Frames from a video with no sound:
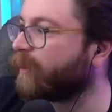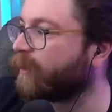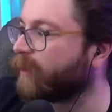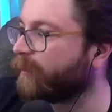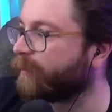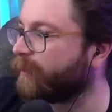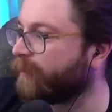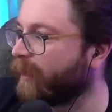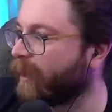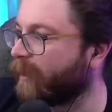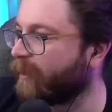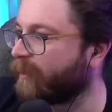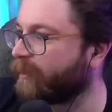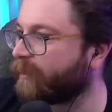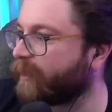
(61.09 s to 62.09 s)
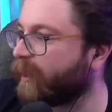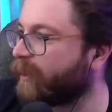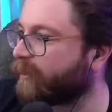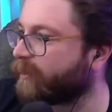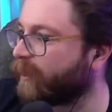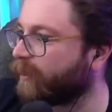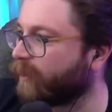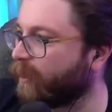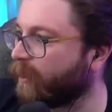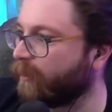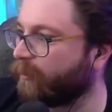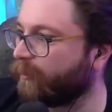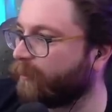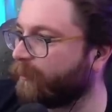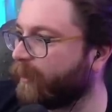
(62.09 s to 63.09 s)
I look up the Mayans and it's like,
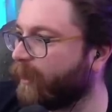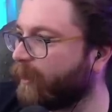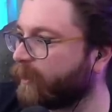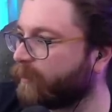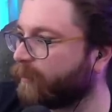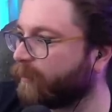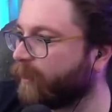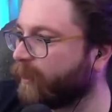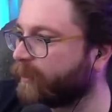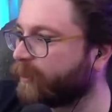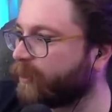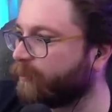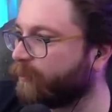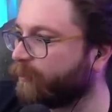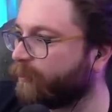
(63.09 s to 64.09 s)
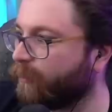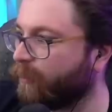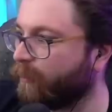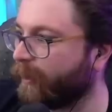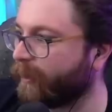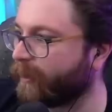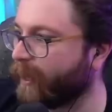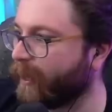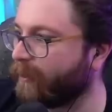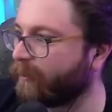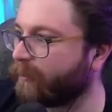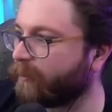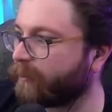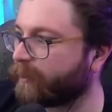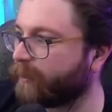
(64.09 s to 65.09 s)
oh, the Mayans were like super cool about
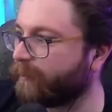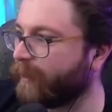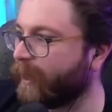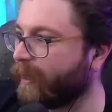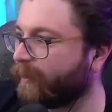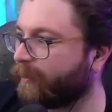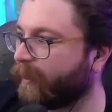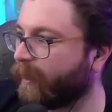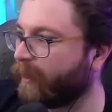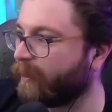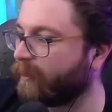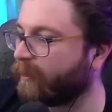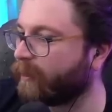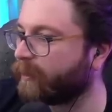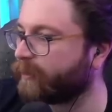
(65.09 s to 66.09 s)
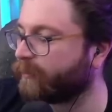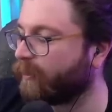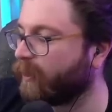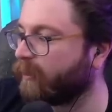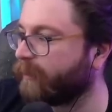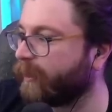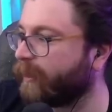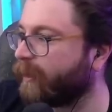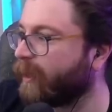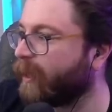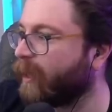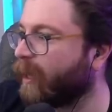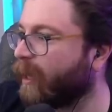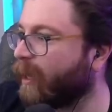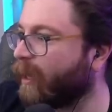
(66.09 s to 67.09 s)
calendars and math and astronomy.
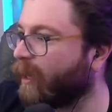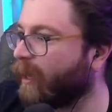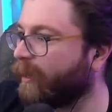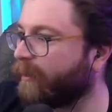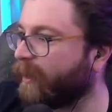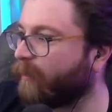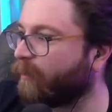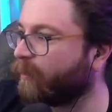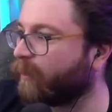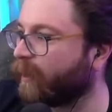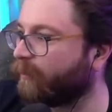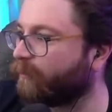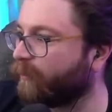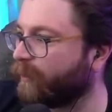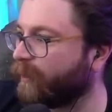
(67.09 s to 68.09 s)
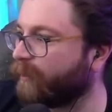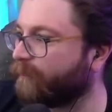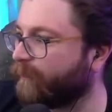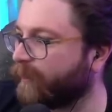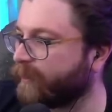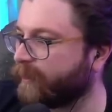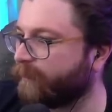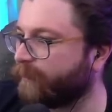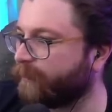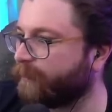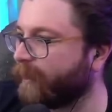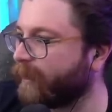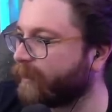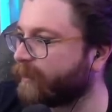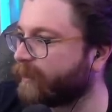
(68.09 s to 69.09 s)
And they were like really inventive with
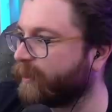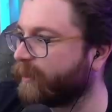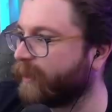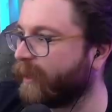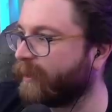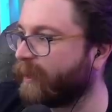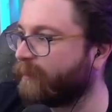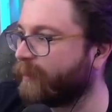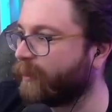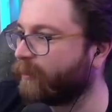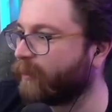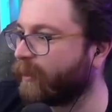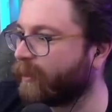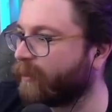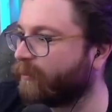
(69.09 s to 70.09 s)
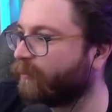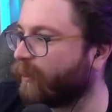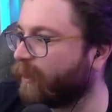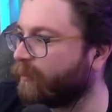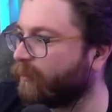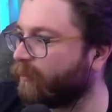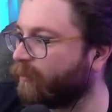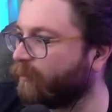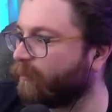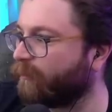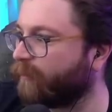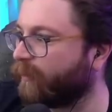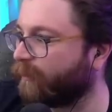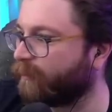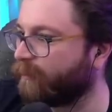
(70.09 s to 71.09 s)
medicine and they built like incredible
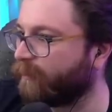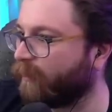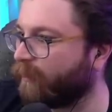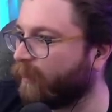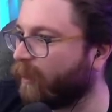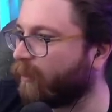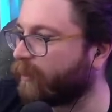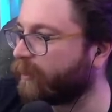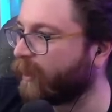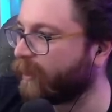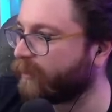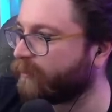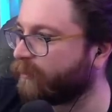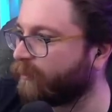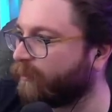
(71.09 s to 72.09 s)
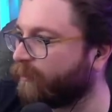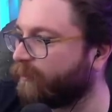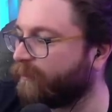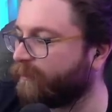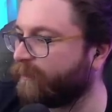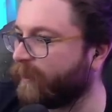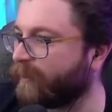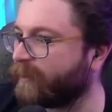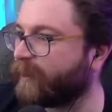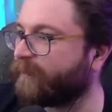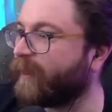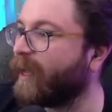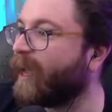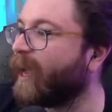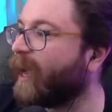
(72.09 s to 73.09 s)
like architectural
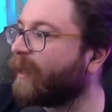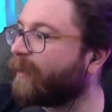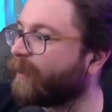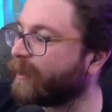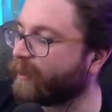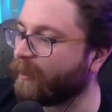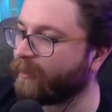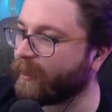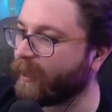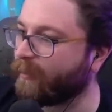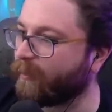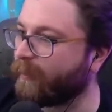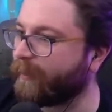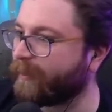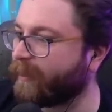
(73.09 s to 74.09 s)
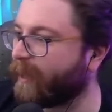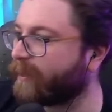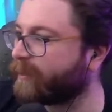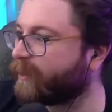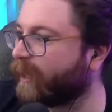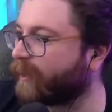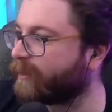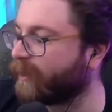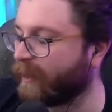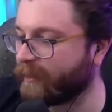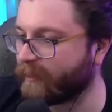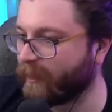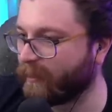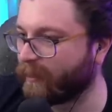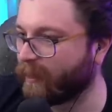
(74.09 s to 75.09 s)
stuff. And they're like, okay, what about the Aztecs? And
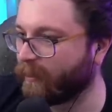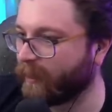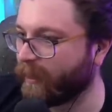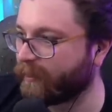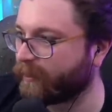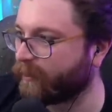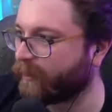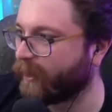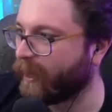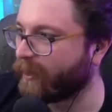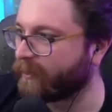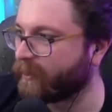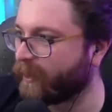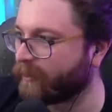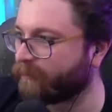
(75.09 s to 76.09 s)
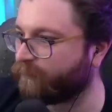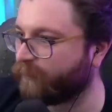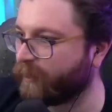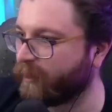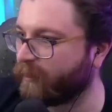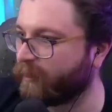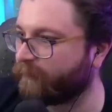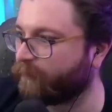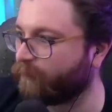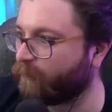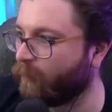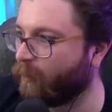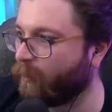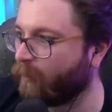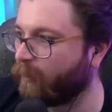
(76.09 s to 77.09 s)
it's like, okay, so the Aztecs really loved
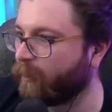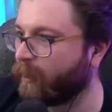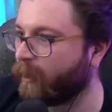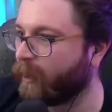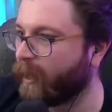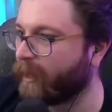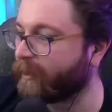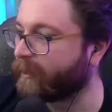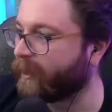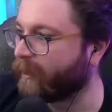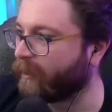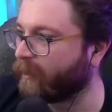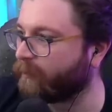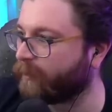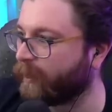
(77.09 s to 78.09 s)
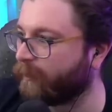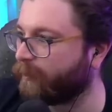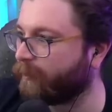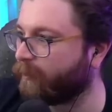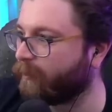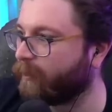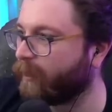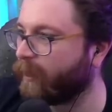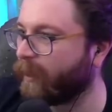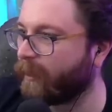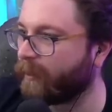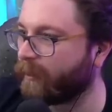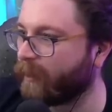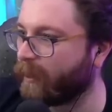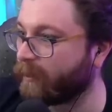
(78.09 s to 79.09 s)
war and killing people
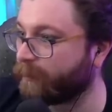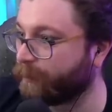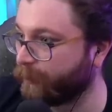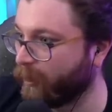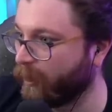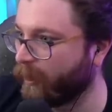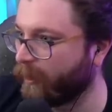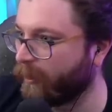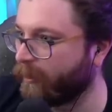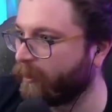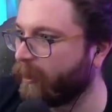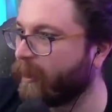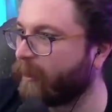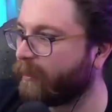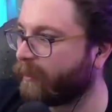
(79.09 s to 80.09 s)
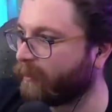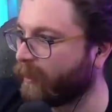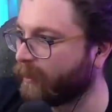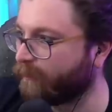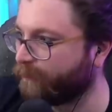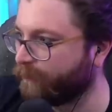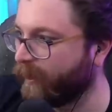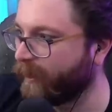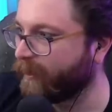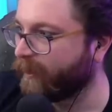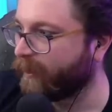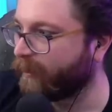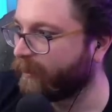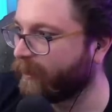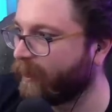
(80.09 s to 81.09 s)
and they liked blood. They liked
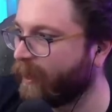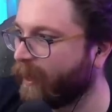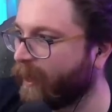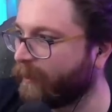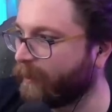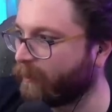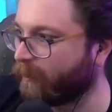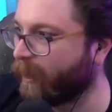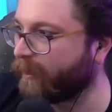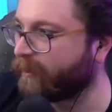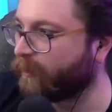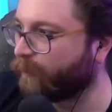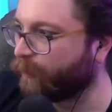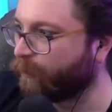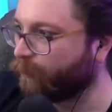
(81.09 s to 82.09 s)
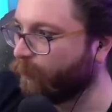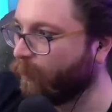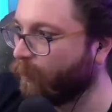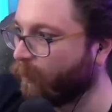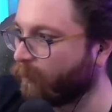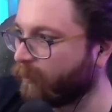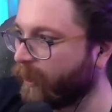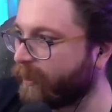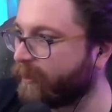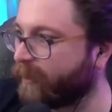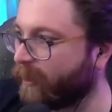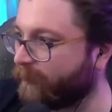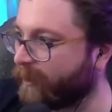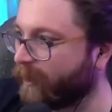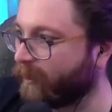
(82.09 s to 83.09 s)
fighting and they liked it when war led to
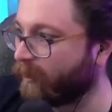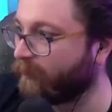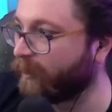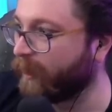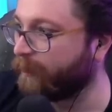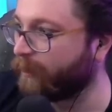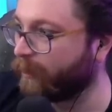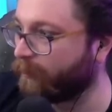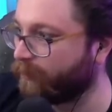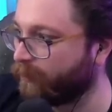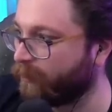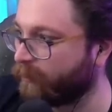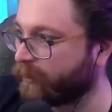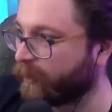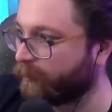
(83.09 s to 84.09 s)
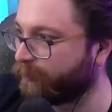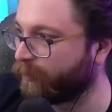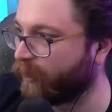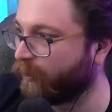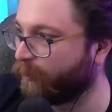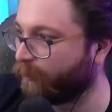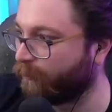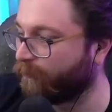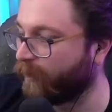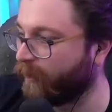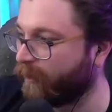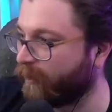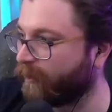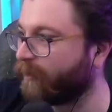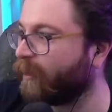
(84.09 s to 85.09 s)
them killing people and producing blood through
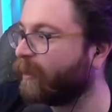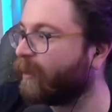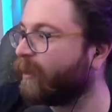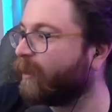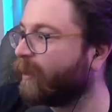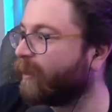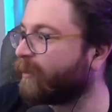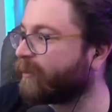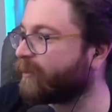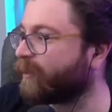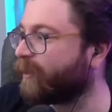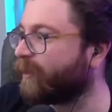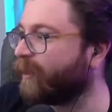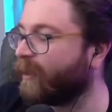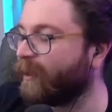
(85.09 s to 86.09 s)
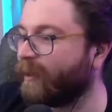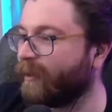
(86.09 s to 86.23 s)
fighting. And it's like,